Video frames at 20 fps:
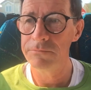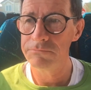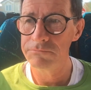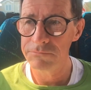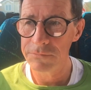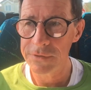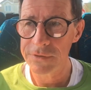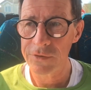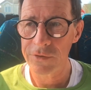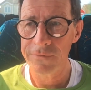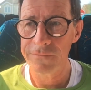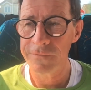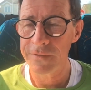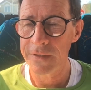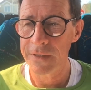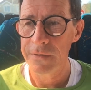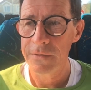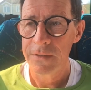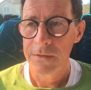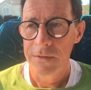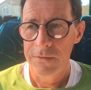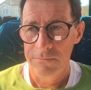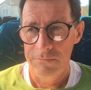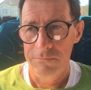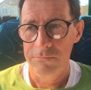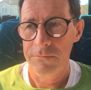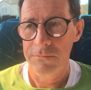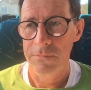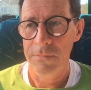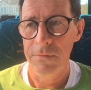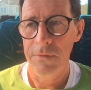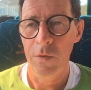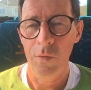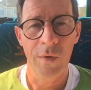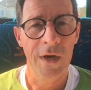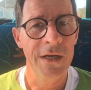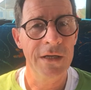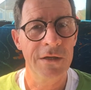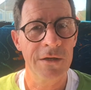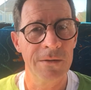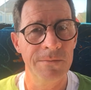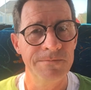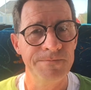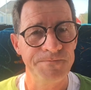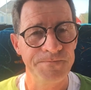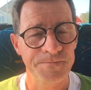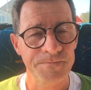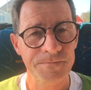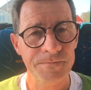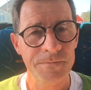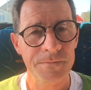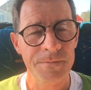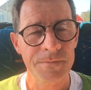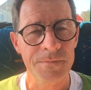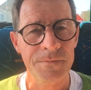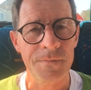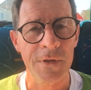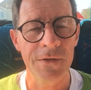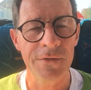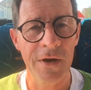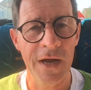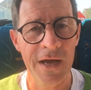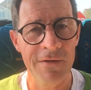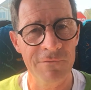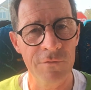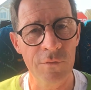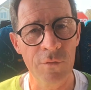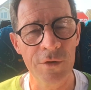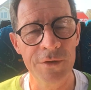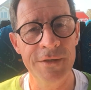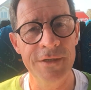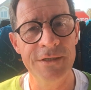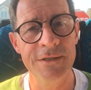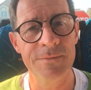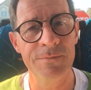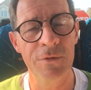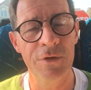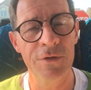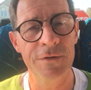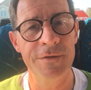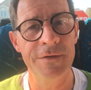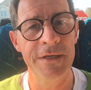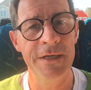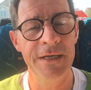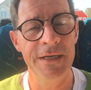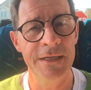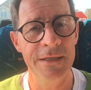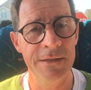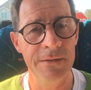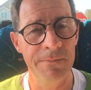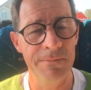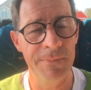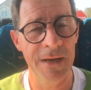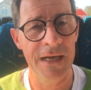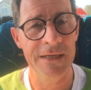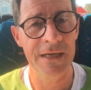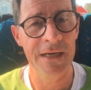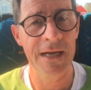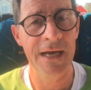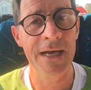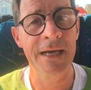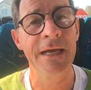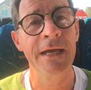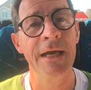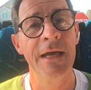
sort of a welcome They're having one of these a month in Ballinalack,